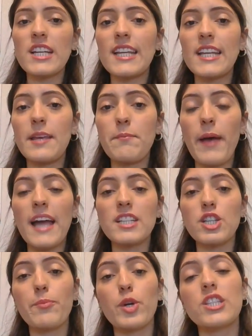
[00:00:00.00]
can impact
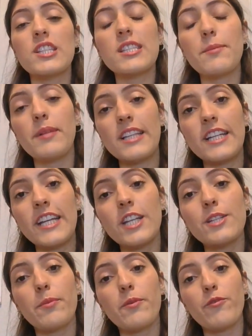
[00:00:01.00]
a person's ability
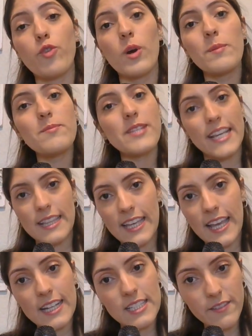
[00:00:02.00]
to perform daily
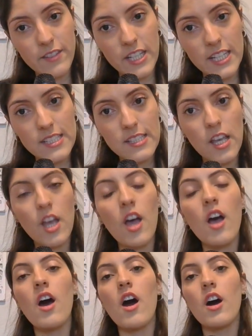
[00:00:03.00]
activities,
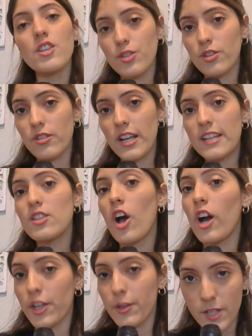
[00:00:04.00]
also known as
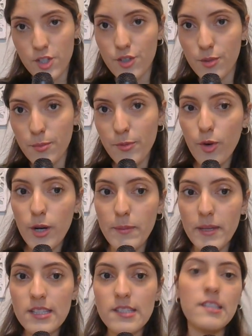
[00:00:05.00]
occupational
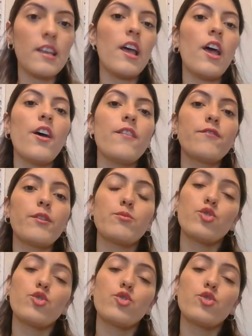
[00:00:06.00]
performance. From